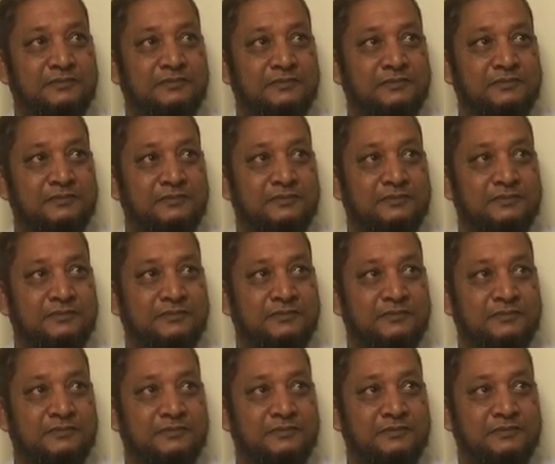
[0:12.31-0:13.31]

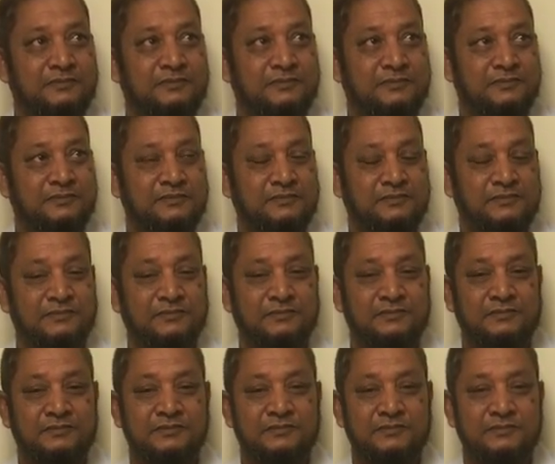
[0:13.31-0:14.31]

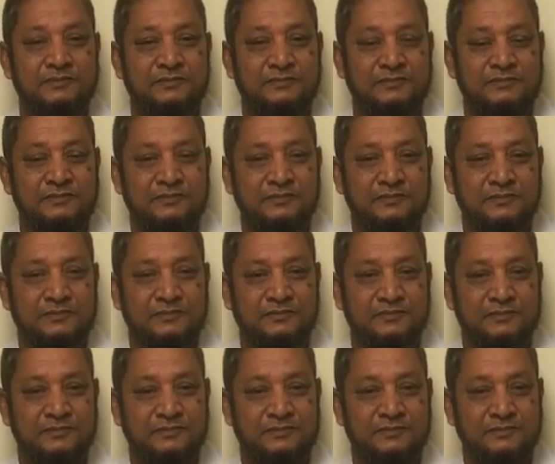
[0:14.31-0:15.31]

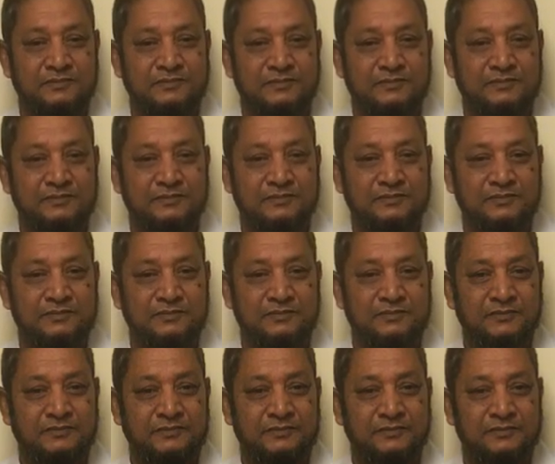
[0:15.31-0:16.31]

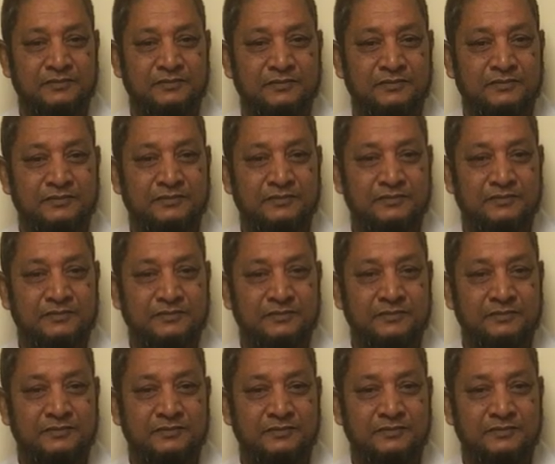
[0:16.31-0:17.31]

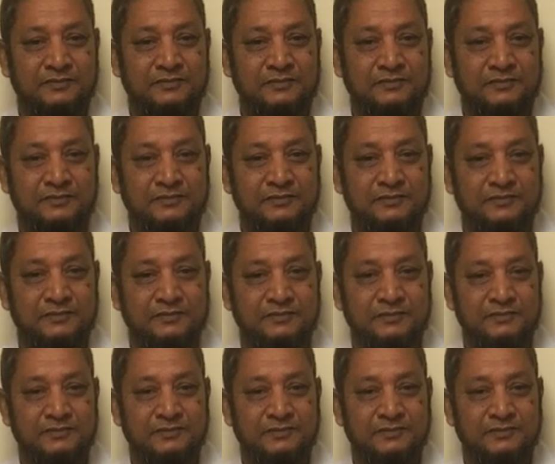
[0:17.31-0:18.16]
(not speaking)